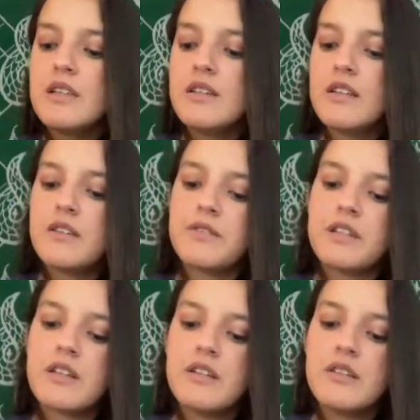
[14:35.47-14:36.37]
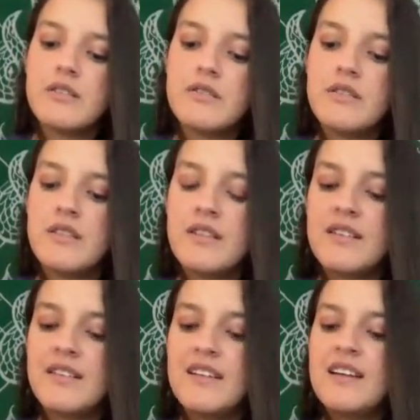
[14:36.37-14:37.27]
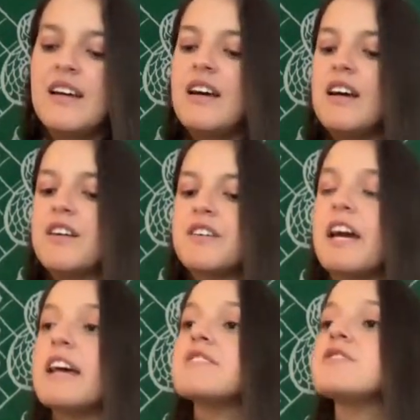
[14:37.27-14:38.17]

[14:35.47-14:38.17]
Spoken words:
Here we go. Okay, so